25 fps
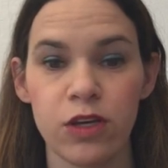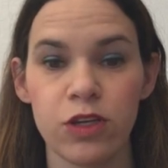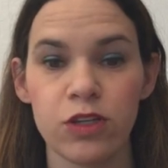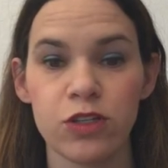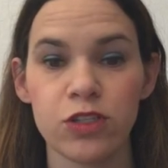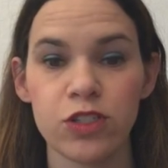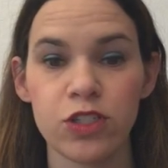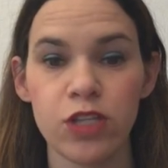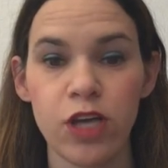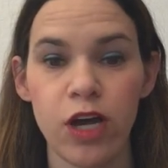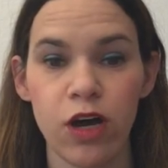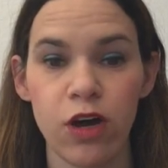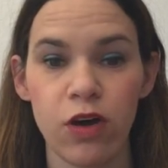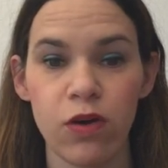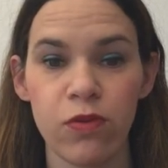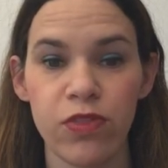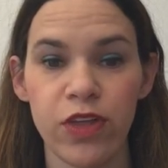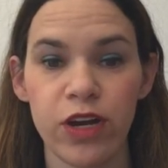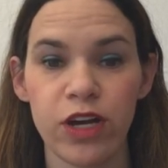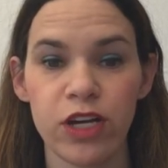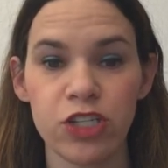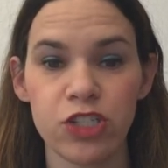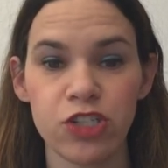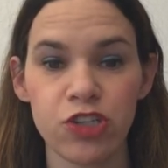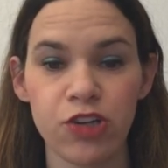So
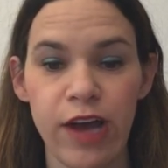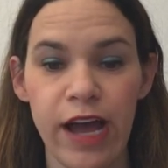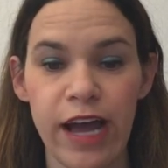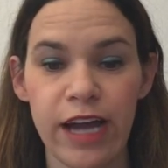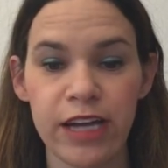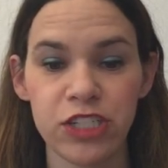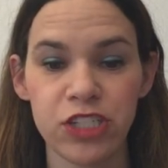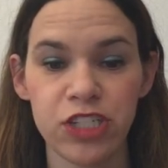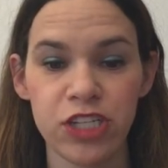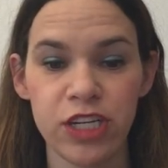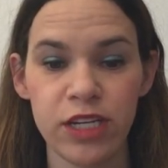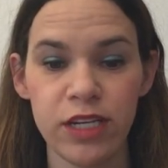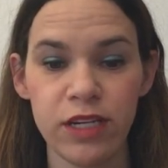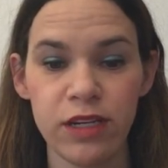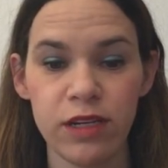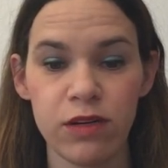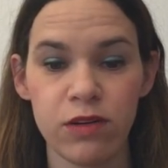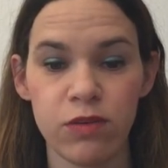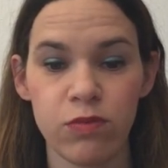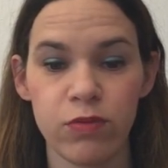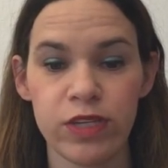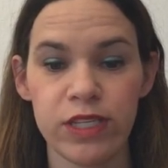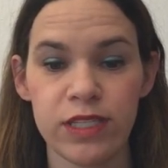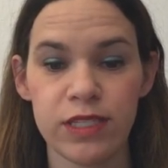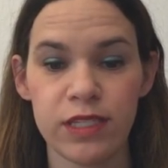the contraction,
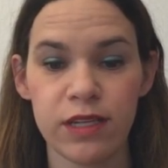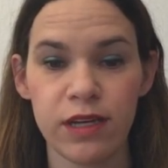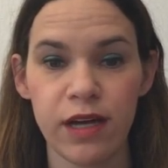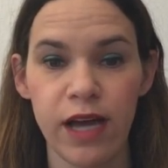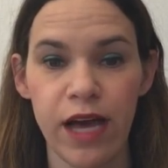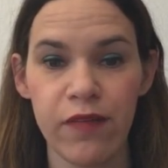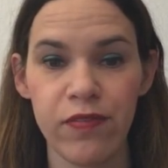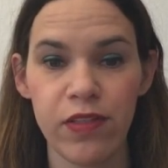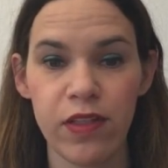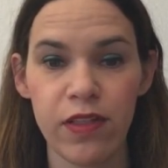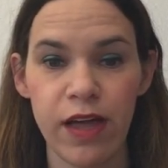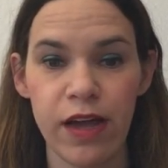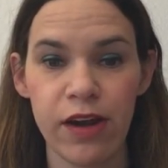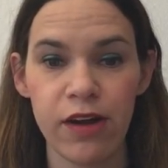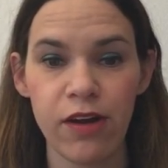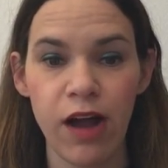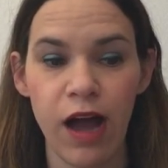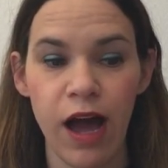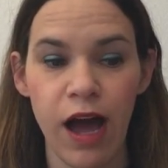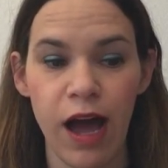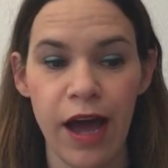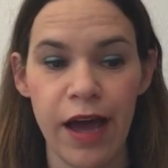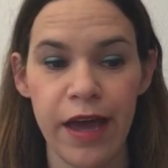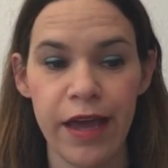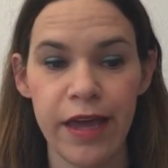we still have the letter
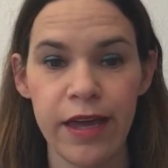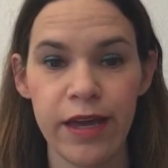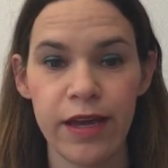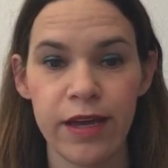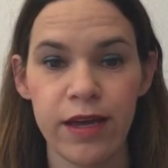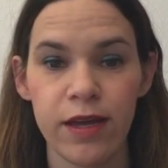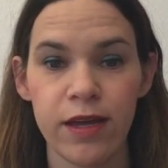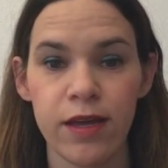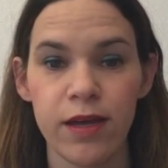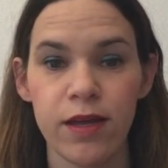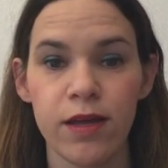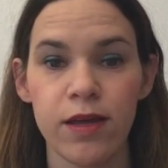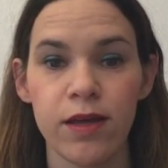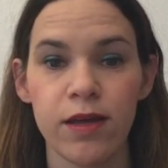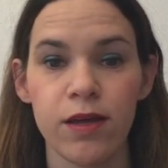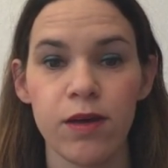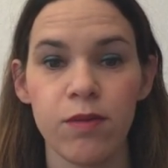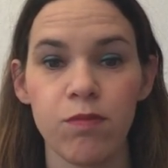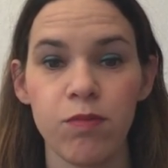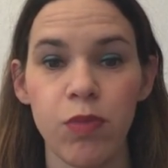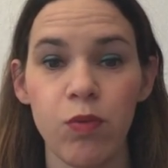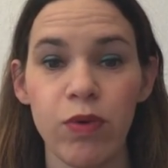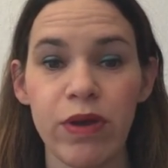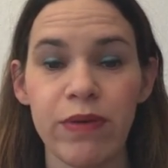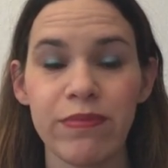I,
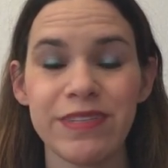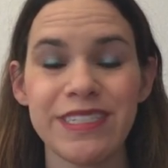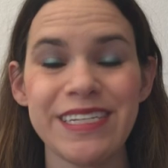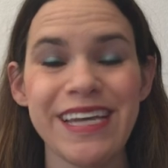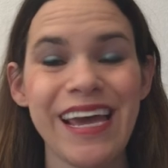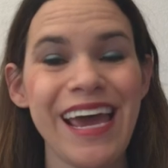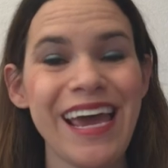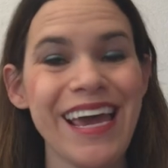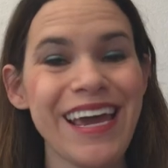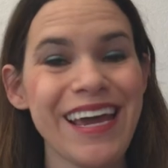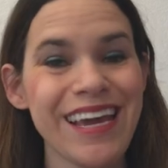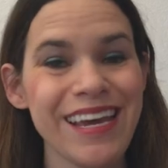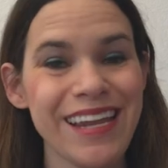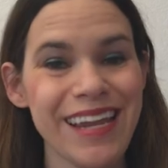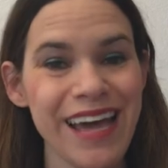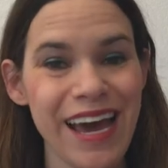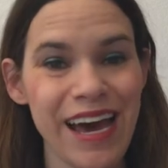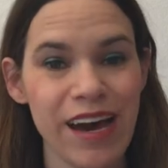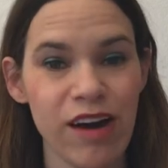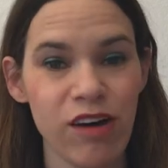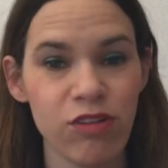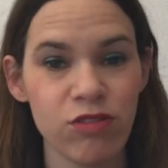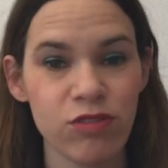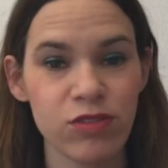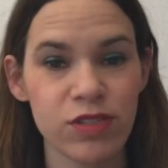but we've taken
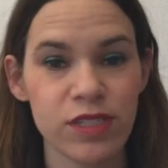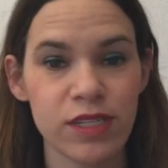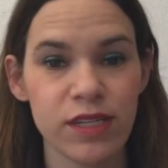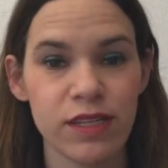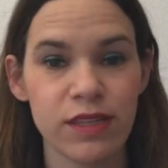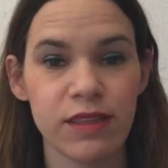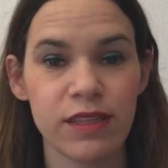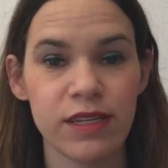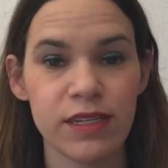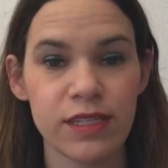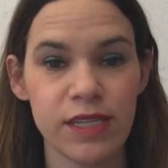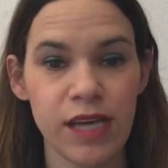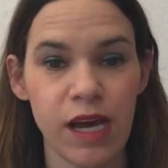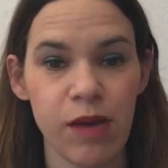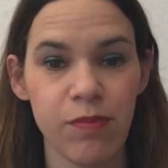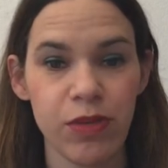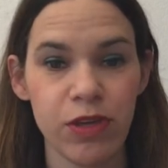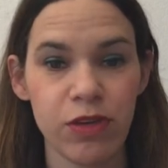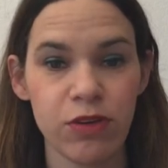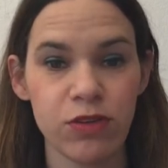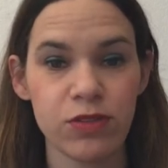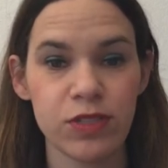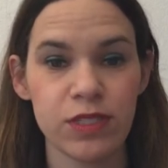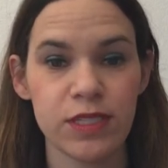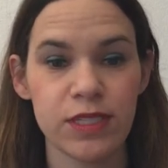out the
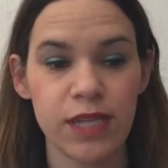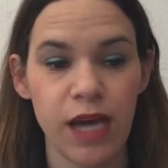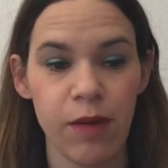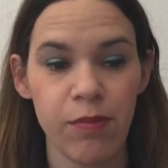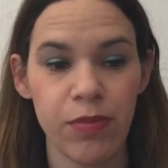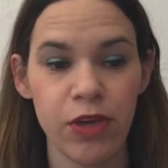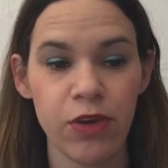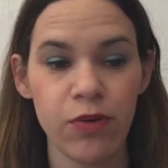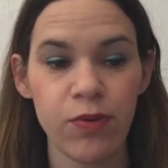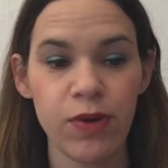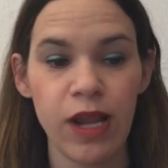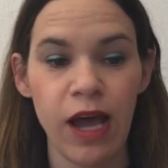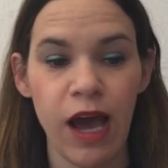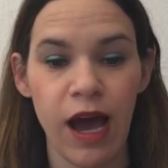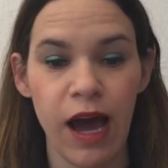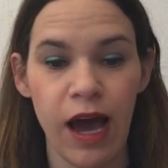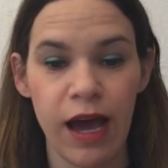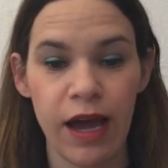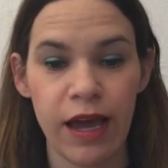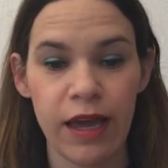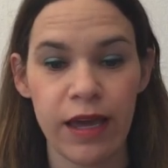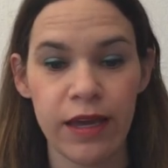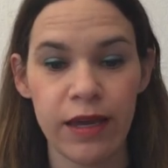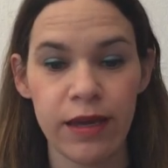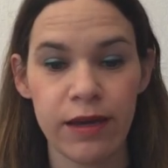W's, W and
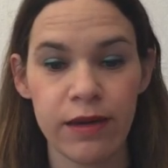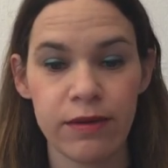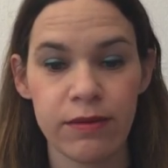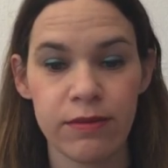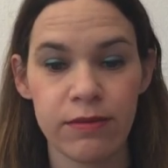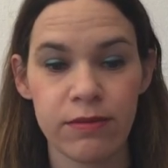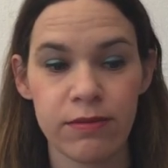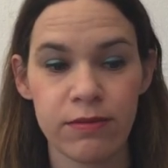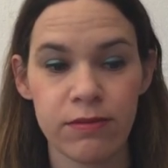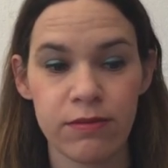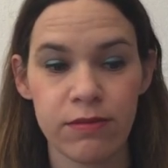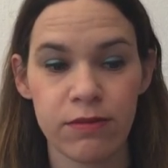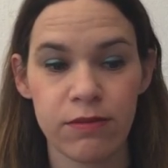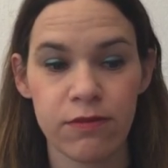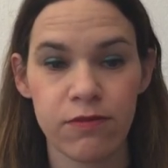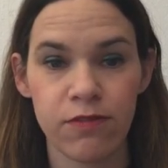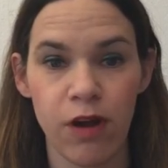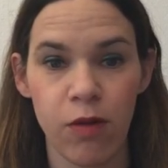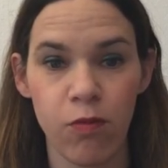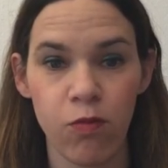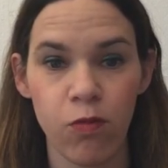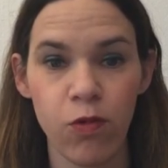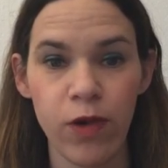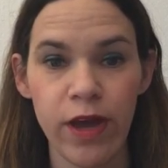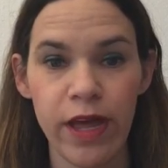I,
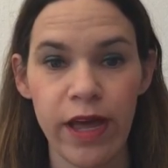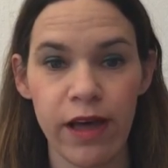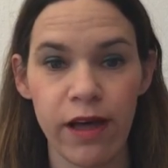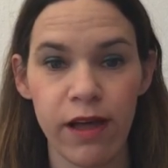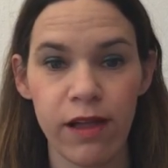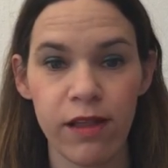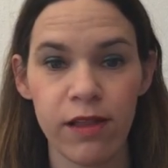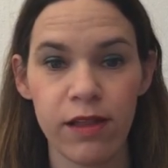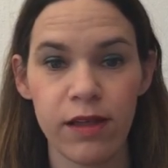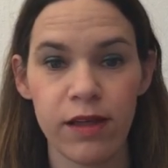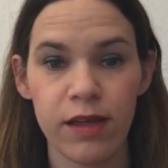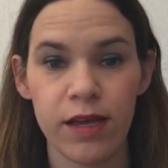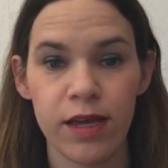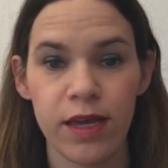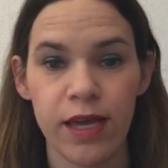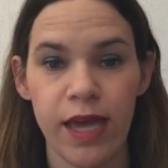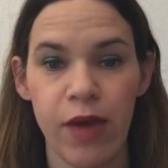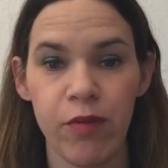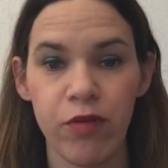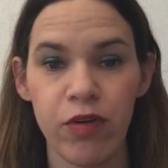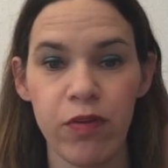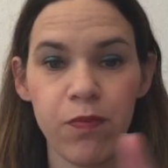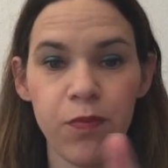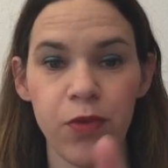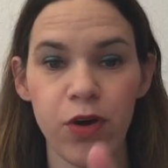from will, and
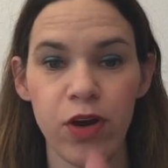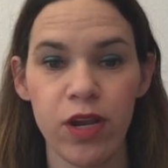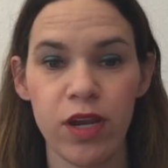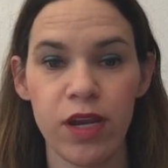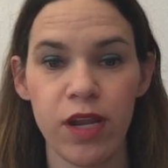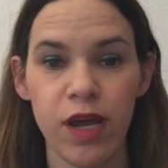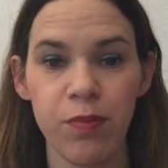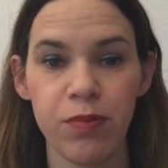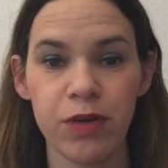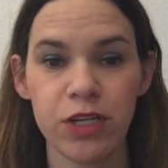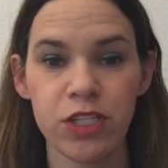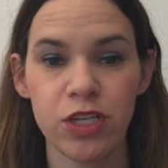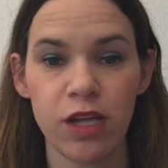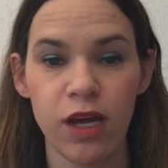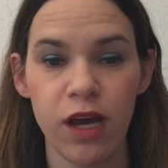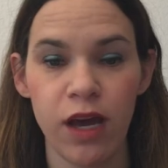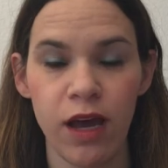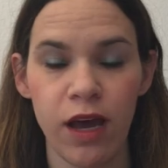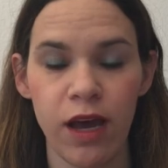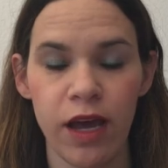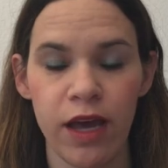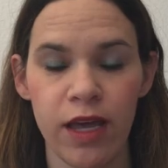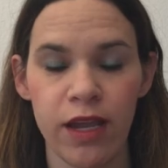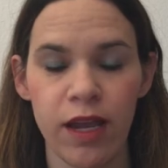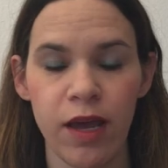we've put
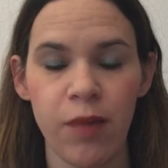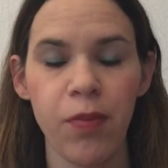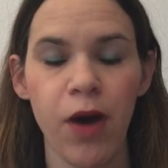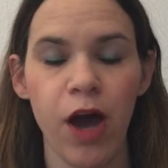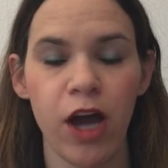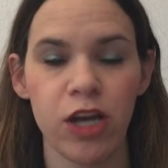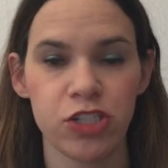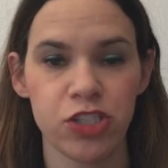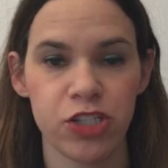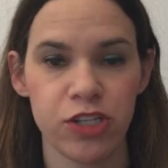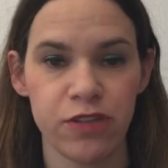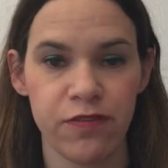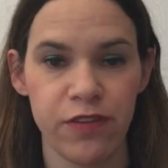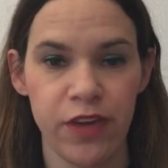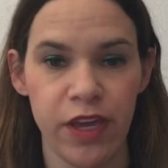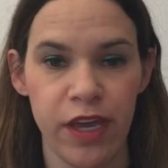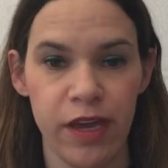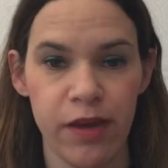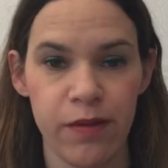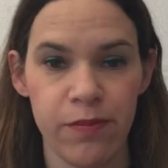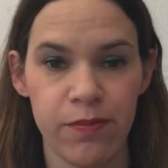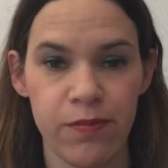an apostrophe.